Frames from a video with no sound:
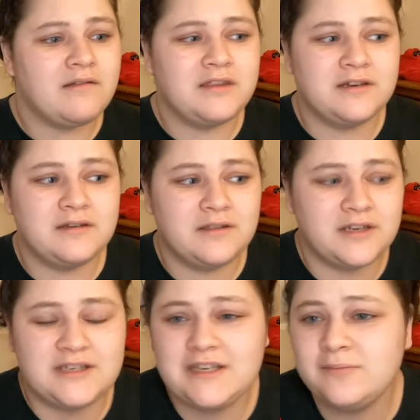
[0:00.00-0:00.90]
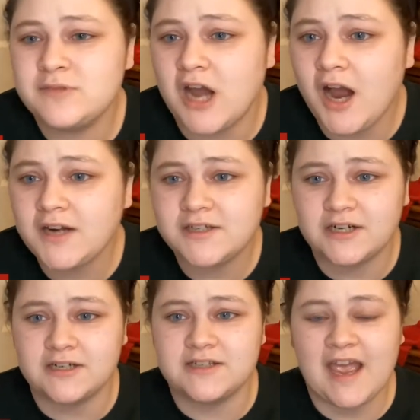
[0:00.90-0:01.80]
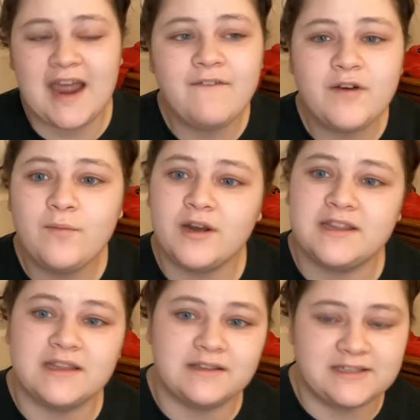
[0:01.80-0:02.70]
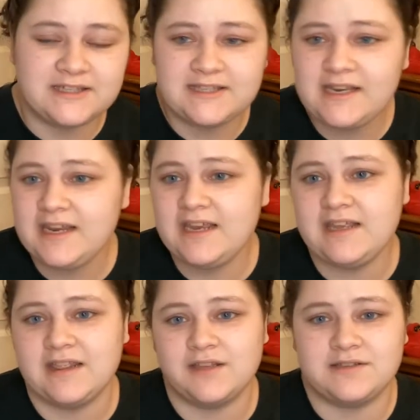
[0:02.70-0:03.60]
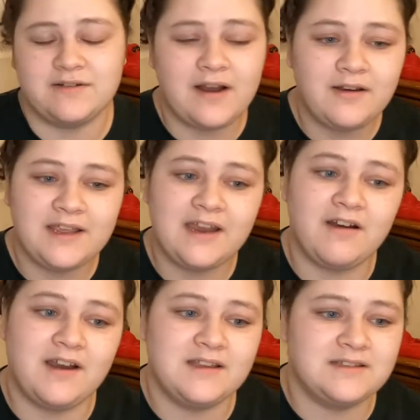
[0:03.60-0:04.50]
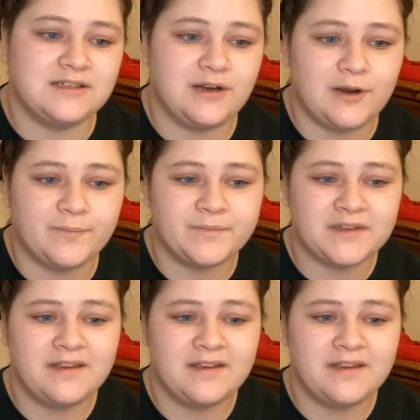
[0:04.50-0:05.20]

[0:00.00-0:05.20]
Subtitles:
the team doctors, everyone in the city and the surrounding areas, you know.